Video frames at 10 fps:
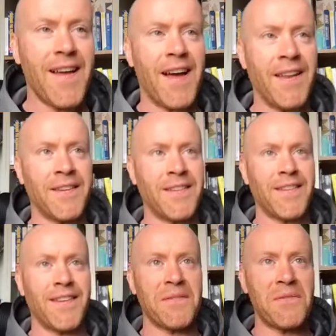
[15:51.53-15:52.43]
And
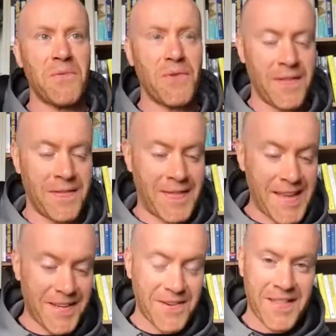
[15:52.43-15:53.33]

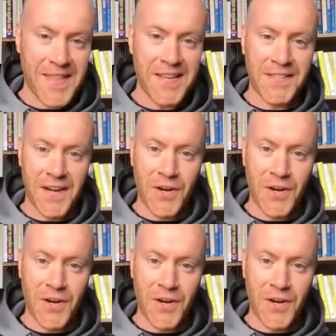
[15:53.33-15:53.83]
these are the things that